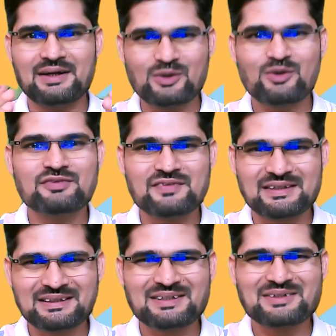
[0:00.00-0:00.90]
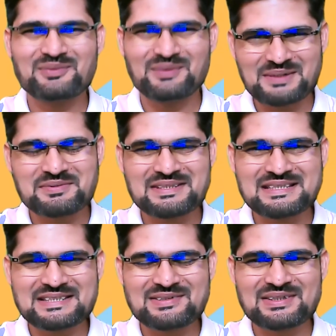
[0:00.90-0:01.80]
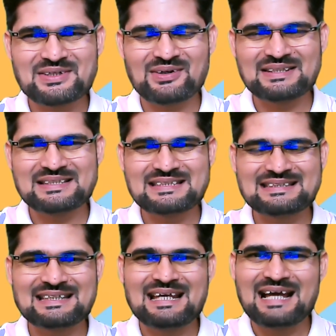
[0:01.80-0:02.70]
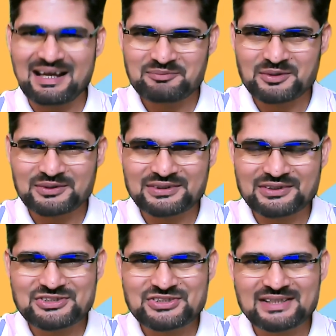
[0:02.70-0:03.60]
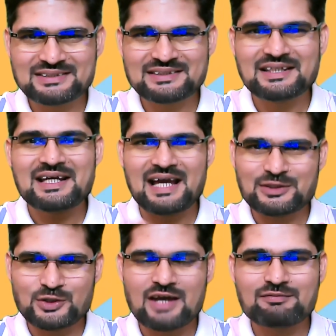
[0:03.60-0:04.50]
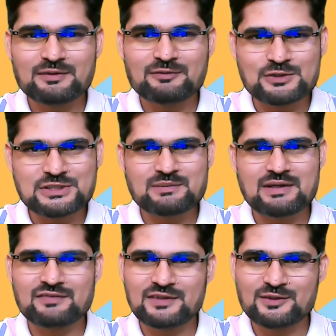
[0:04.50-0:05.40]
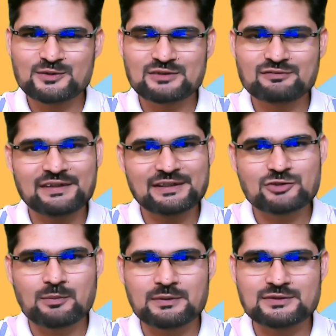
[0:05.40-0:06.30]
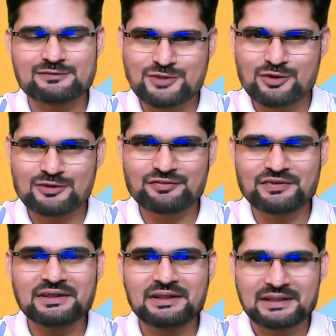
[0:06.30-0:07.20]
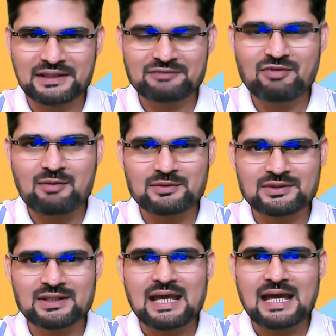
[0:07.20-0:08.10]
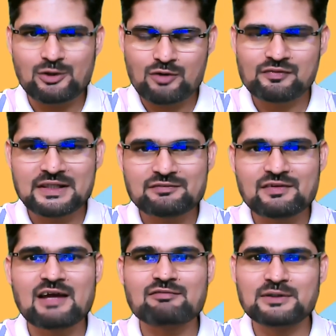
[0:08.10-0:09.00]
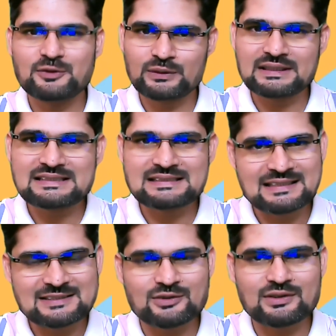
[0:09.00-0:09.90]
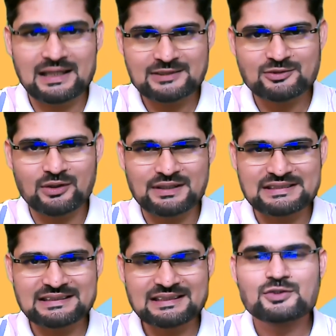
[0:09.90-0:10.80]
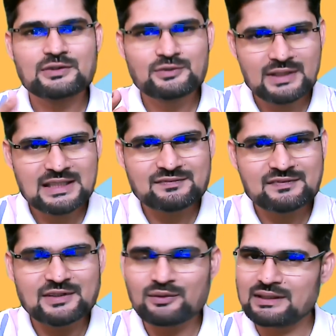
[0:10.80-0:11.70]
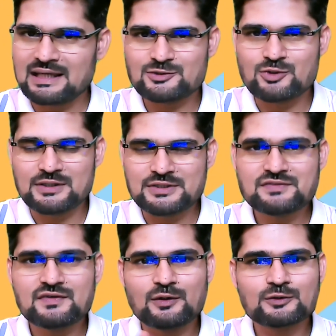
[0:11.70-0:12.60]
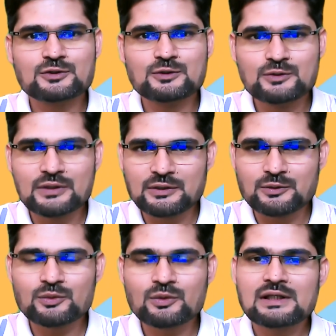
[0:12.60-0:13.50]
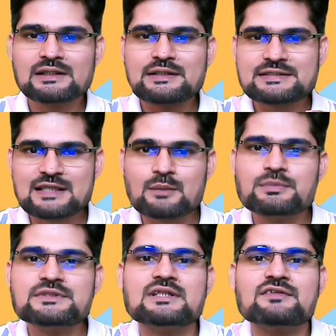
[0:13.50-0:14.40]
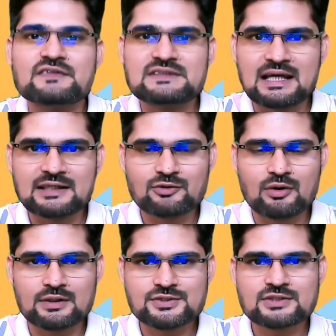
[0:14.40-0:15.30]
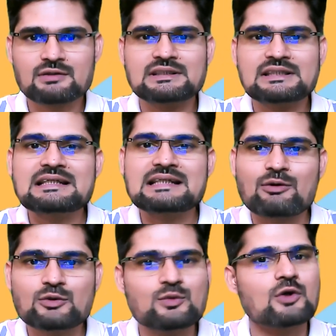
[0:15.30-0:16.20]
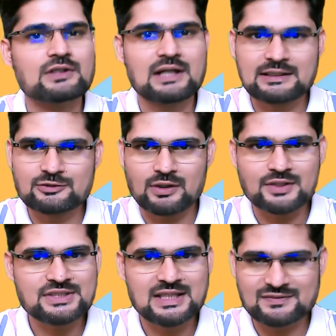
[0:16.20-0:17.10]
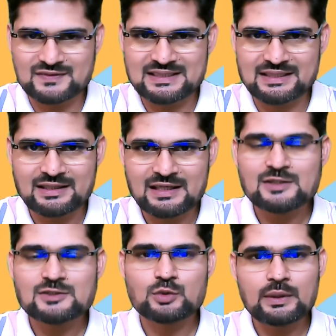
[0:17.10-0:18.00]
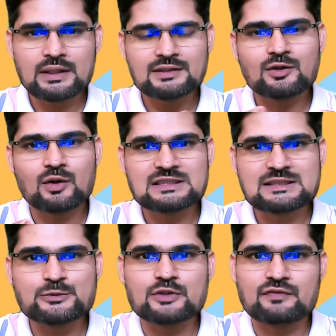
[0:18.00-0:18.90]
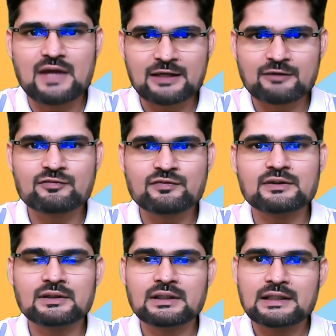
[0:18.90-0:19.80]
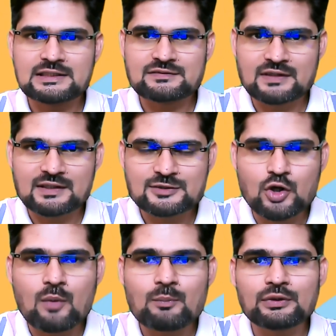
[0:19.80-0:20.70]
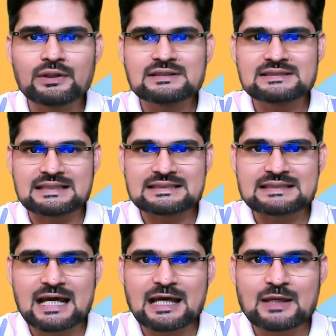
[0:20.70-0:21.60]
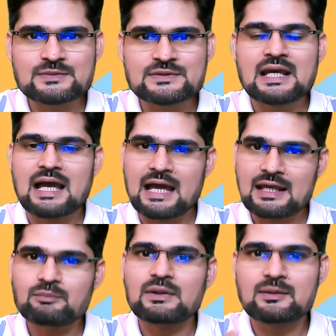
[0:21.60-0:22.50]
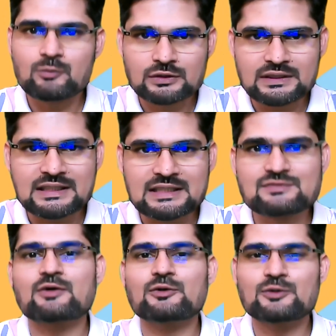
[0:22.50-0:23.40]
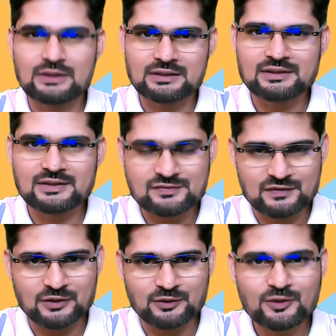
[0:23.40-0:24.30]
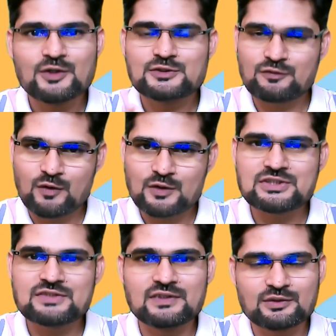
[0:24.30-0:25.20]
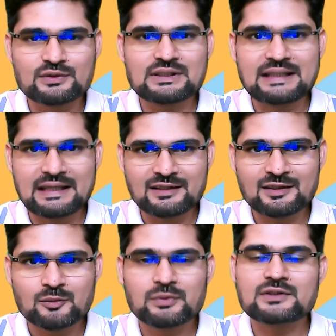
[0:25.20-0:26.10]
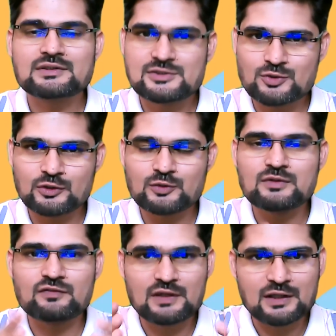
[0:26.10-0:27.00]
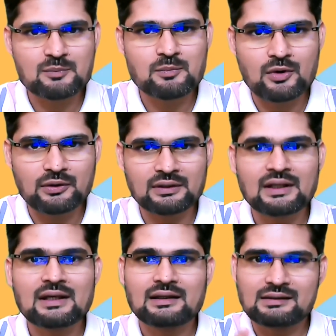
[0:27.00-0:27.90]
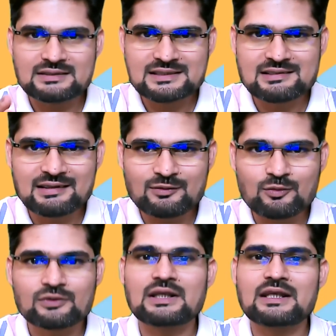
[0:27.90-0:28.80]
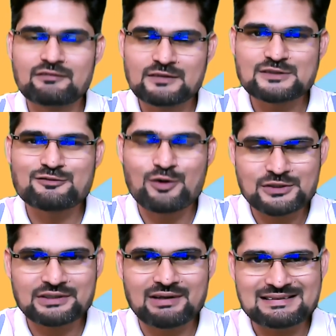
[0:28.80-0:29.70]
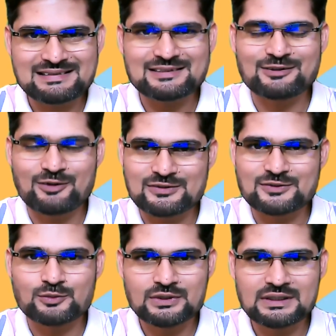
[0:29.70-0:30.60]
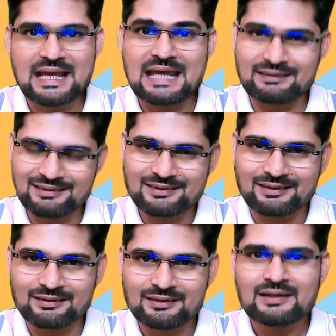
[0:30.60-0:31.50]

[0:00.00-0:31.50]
Hello everyone, welcome to the Geoecologist. I'm Dr. Krishnanand and you have been watching my videos on various topics of geography, environment, and of late we have been doing this series on hydrology. So in today's video in hydrology, we are going to look into the subsurface hydrology or the groundwater hydrology as we say. So where the concepts of aquifer, its various components, its types, and many more things we are going to learn in this video. So watch the video till the end because it's going to be very important considering the levels of water crisis across the world and India.